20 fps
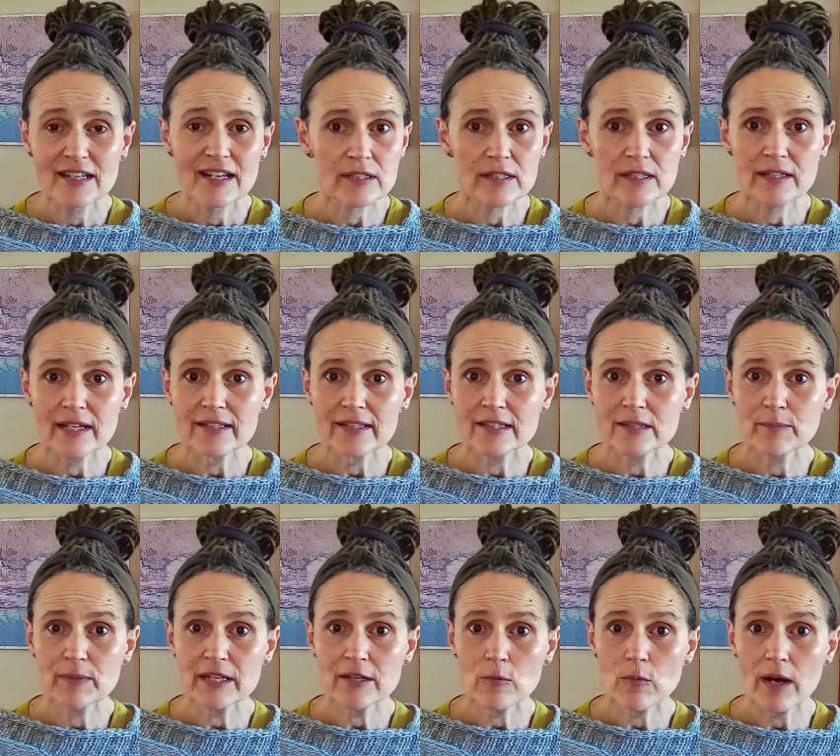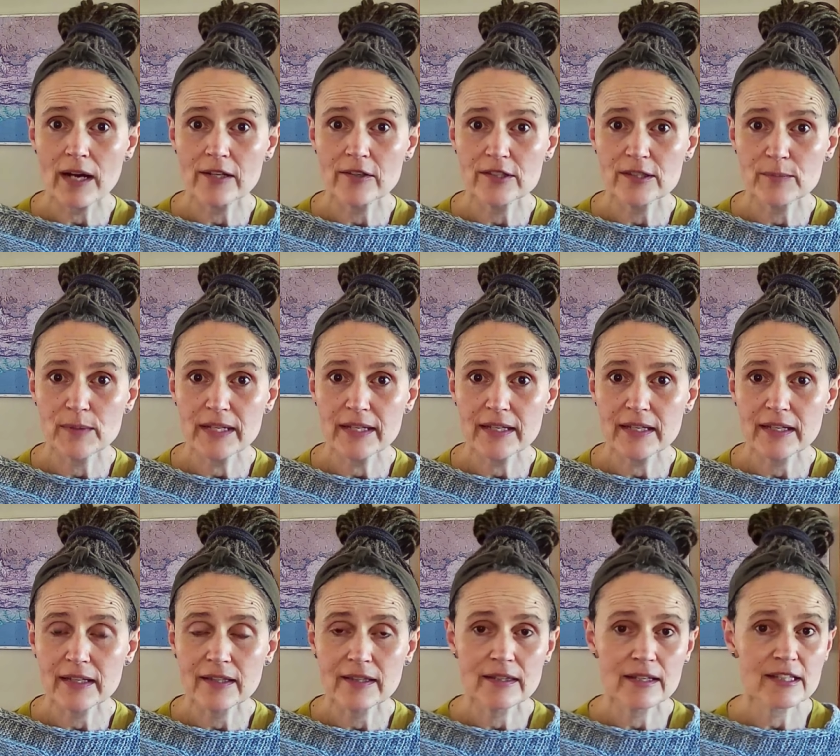They speak while you're
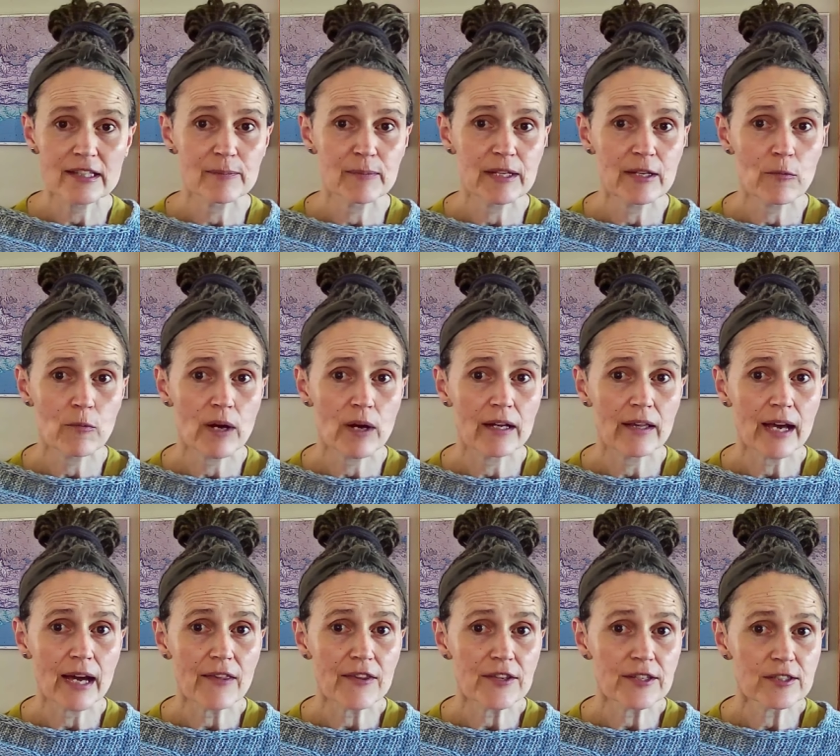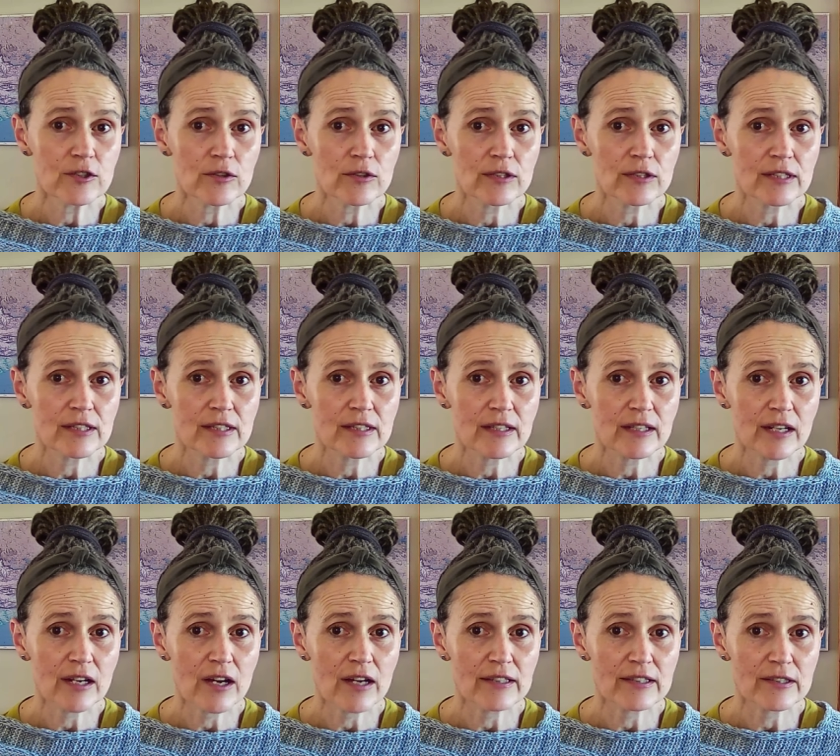speaking. They speak while other students in the
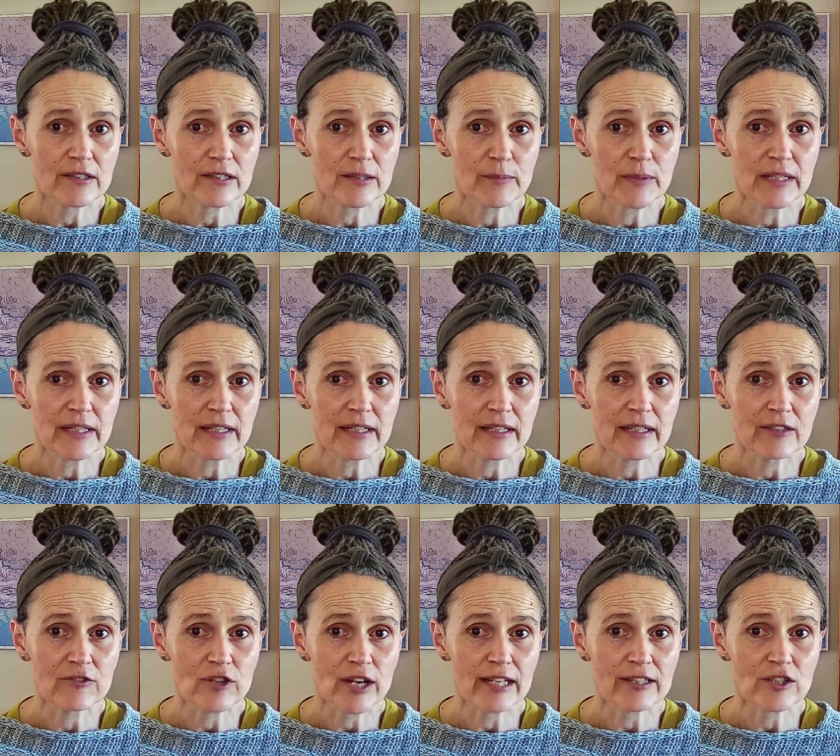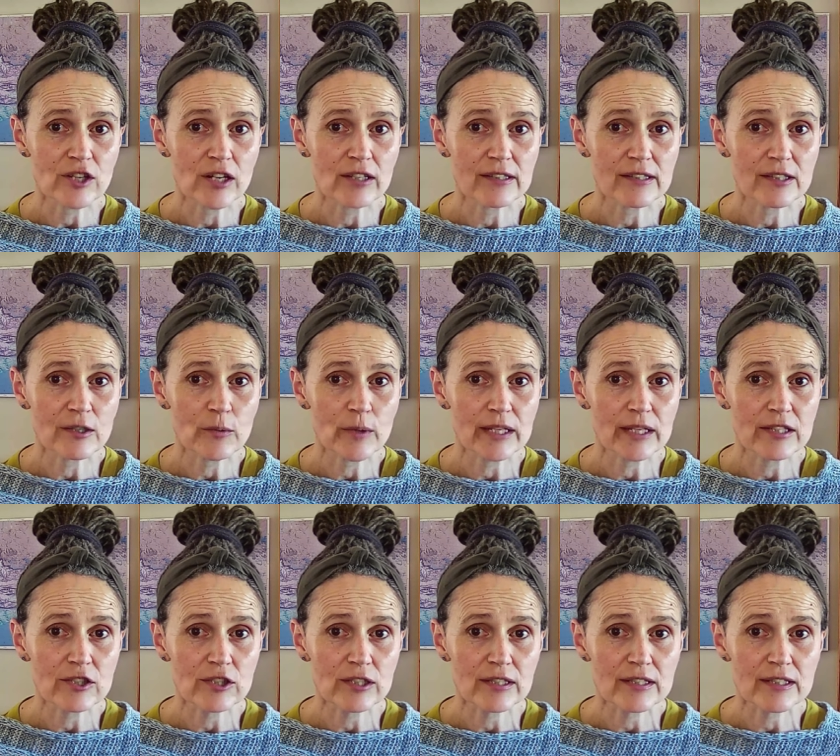class are speaking and trying to answer
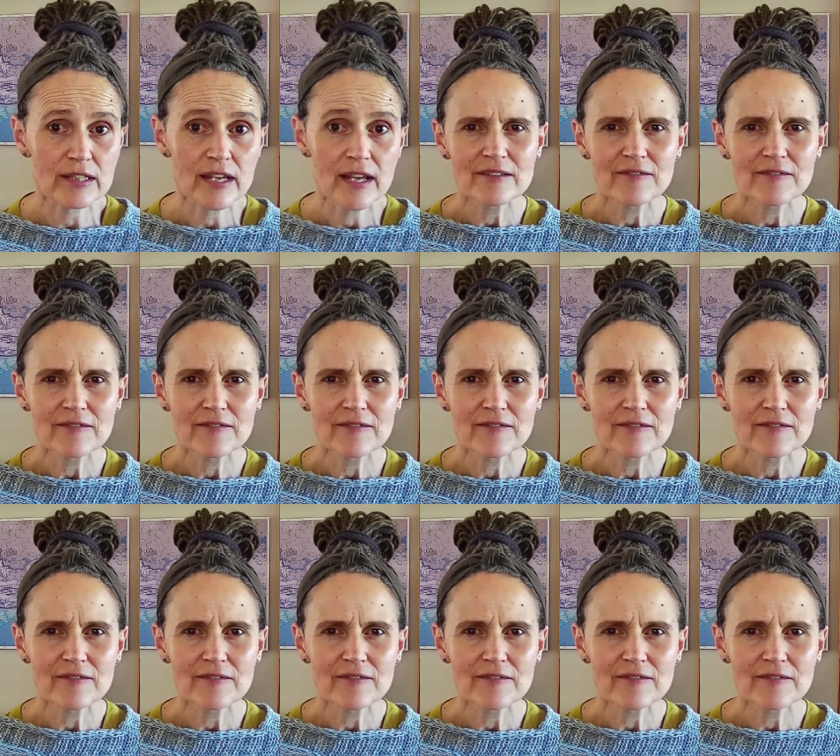questions.